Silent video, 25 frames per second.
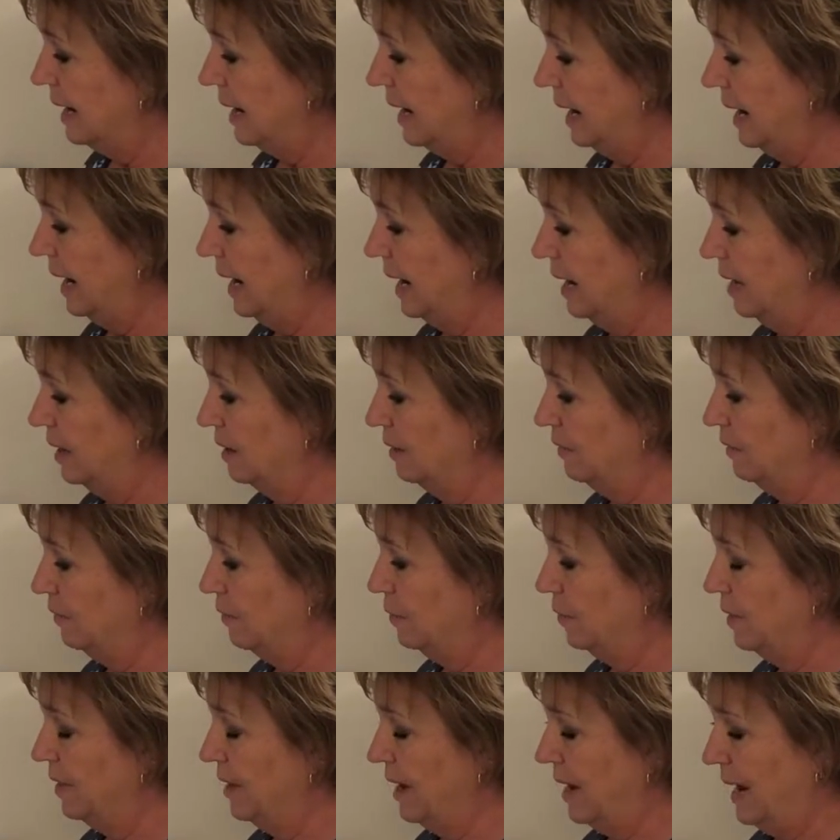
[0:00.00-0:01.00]
And
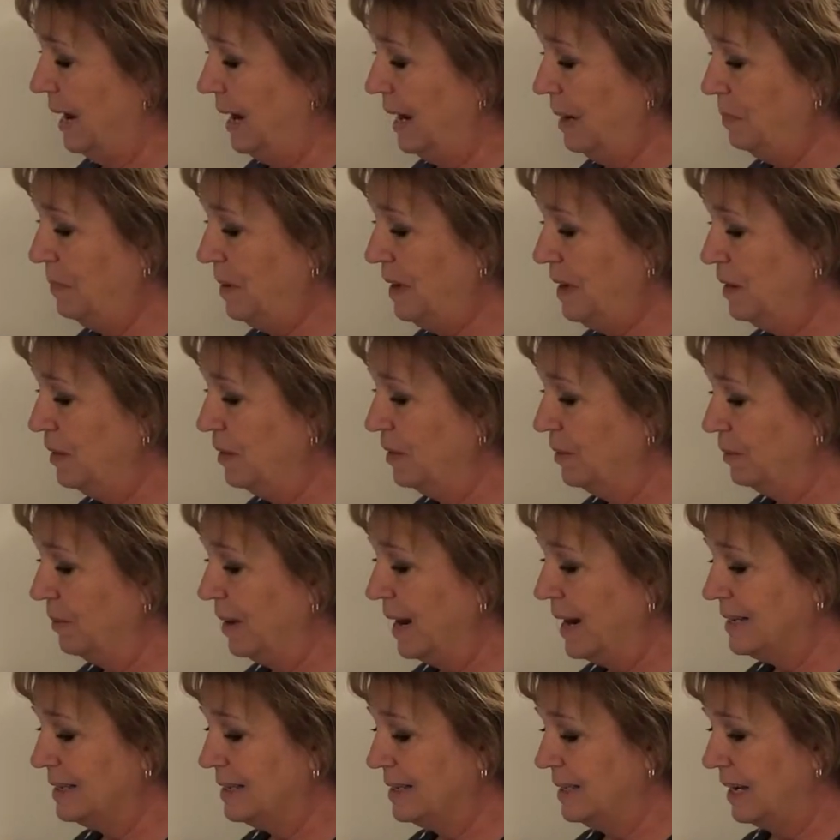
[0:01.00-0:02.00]
for the AP
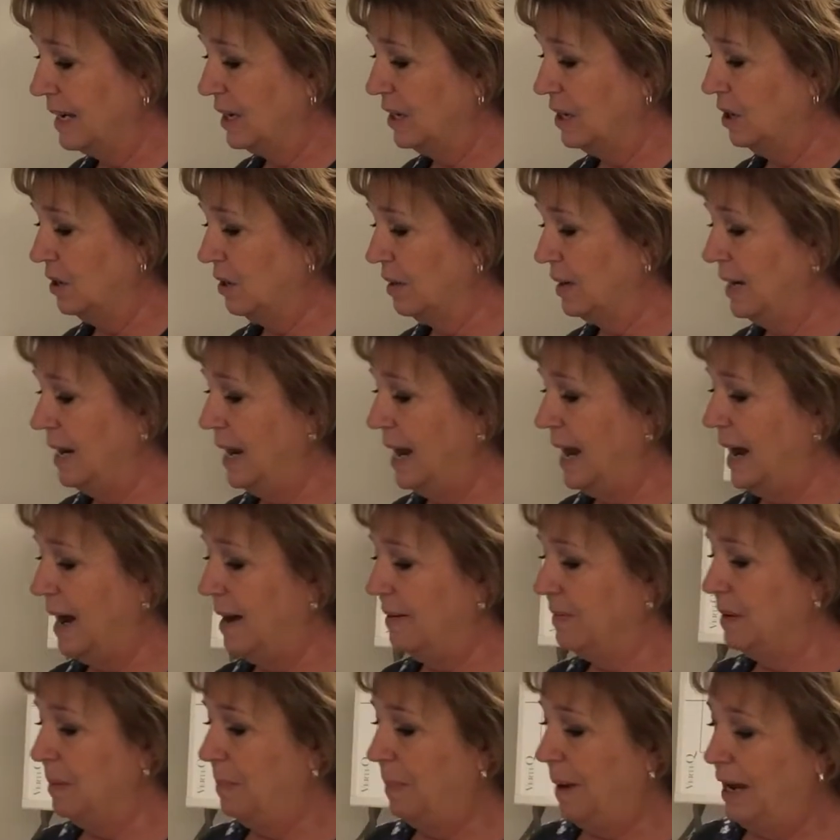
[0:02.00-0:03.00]
thoracic, you're going to
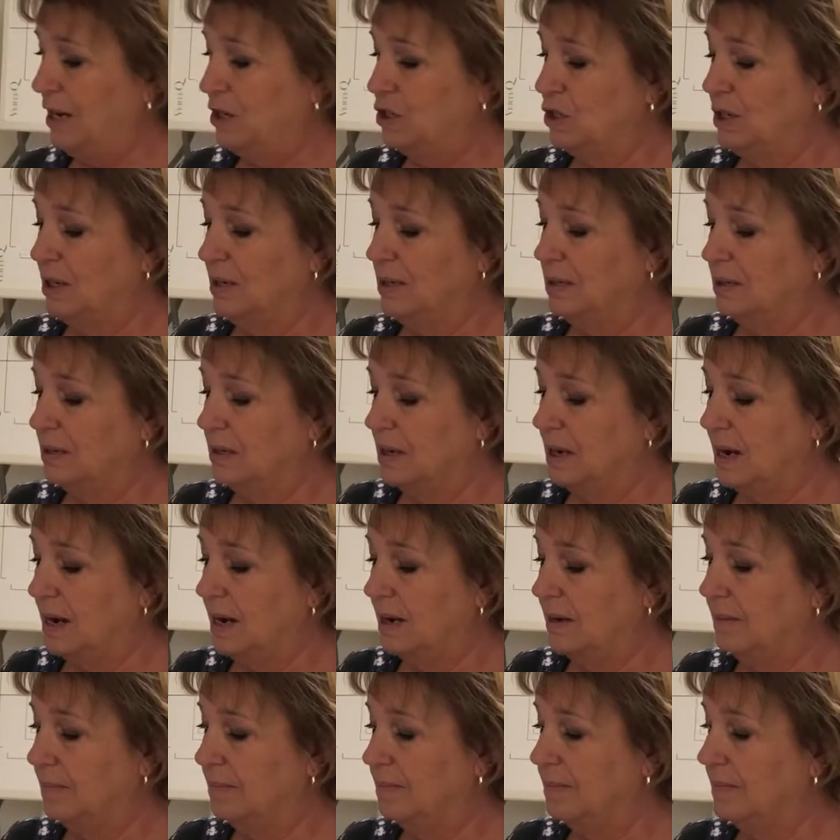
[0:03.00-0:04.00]
have the patient
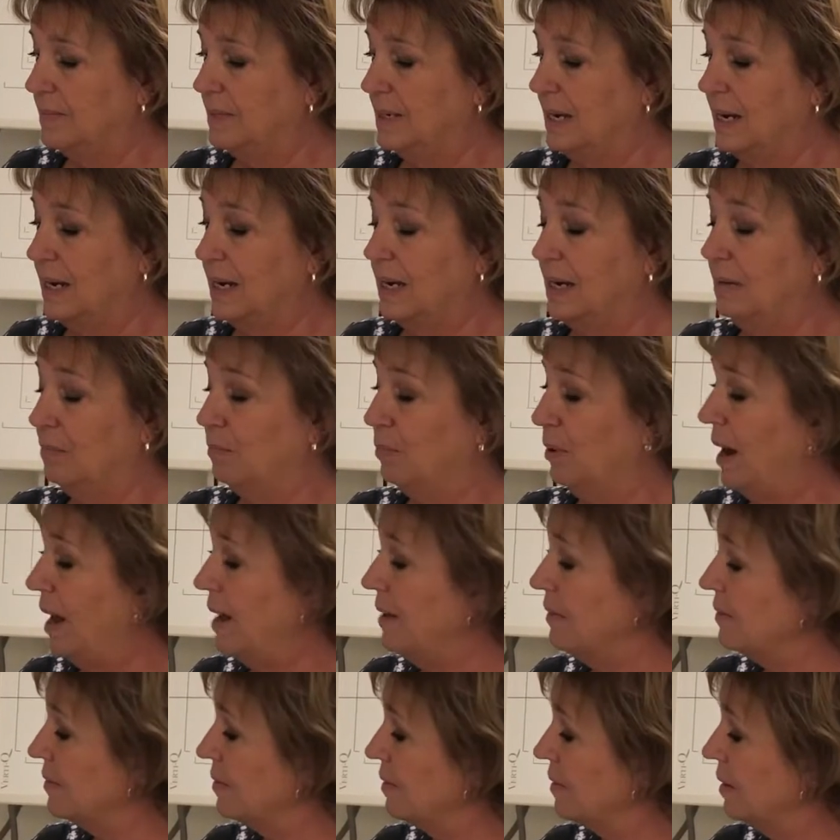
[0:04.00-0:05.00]
take in a
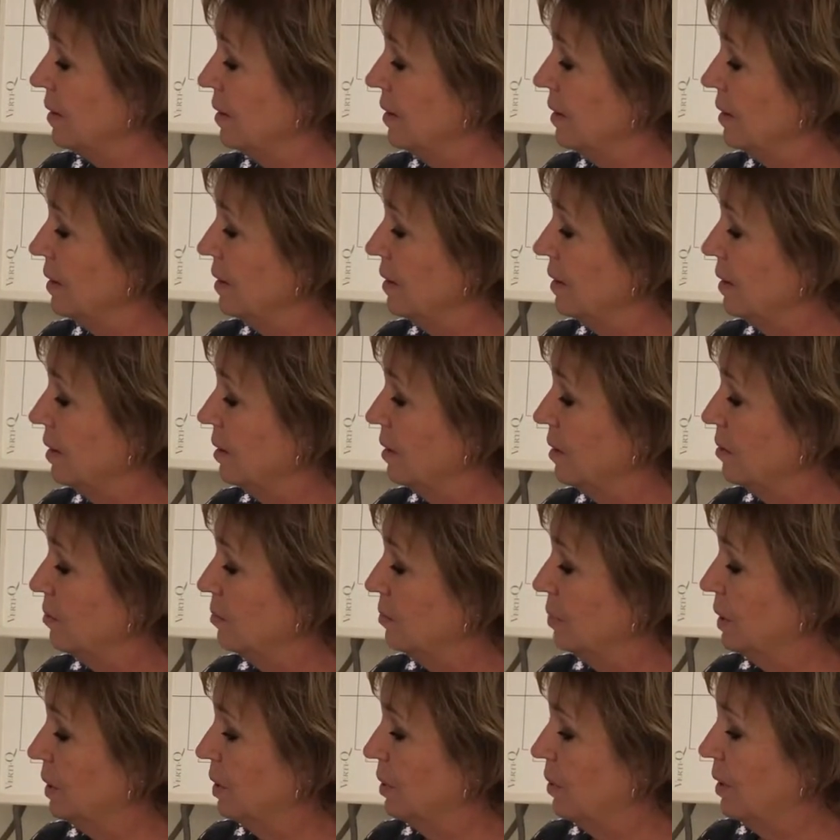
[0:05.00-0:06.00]
breath,
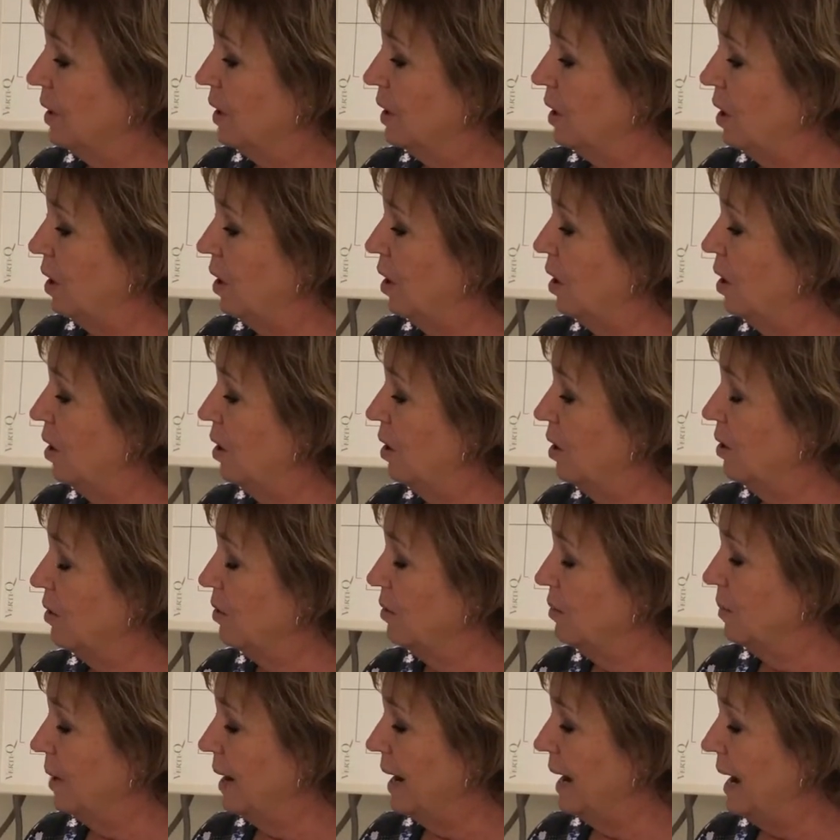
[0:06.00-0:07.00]
blow it all
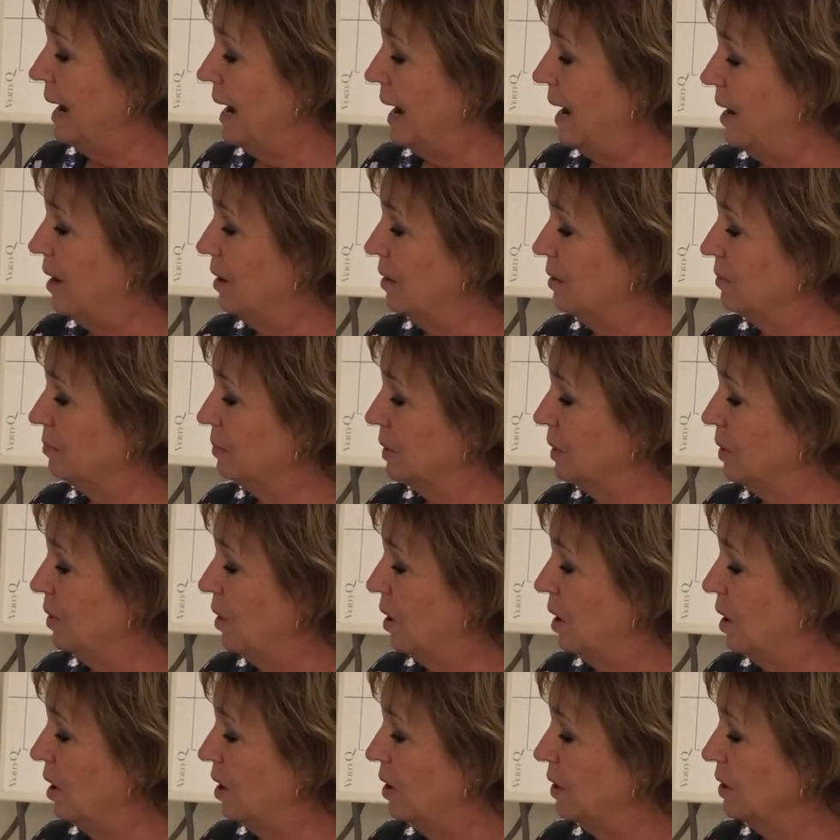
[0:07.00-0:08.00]
the way out, blow
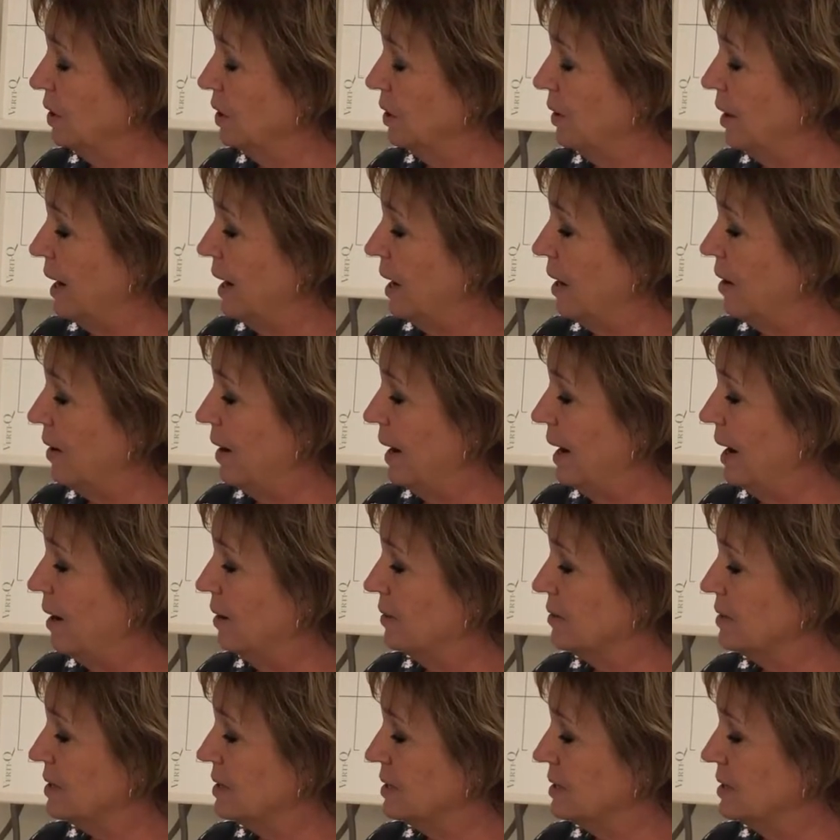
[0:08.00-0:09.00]
all your air
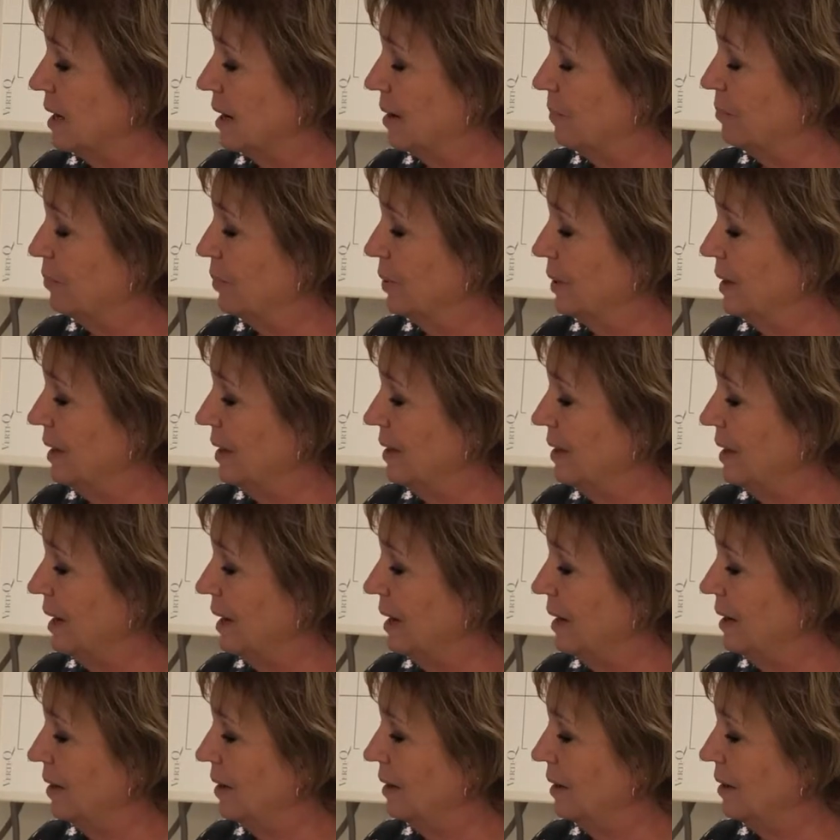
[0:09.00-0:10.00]
out, stop
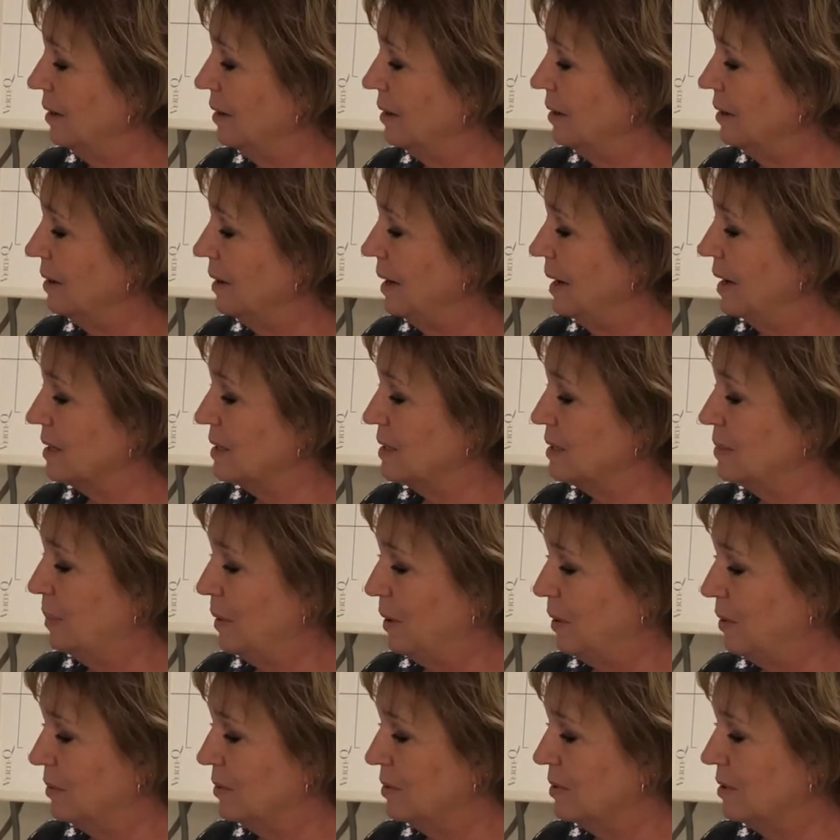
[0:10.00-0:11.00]
breathing,
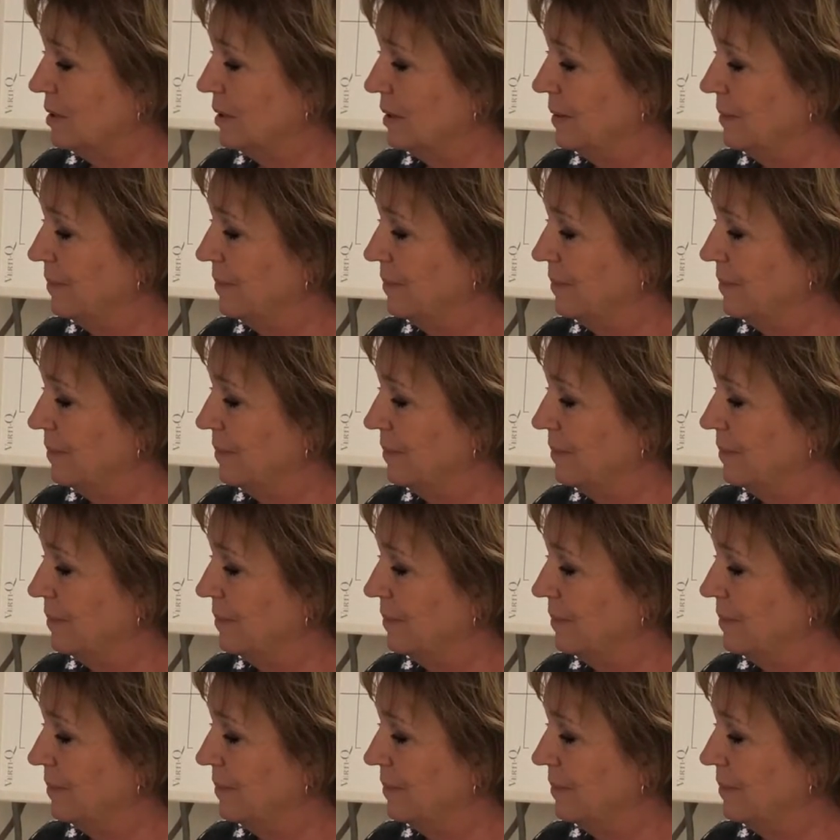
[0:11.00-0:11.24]
expose.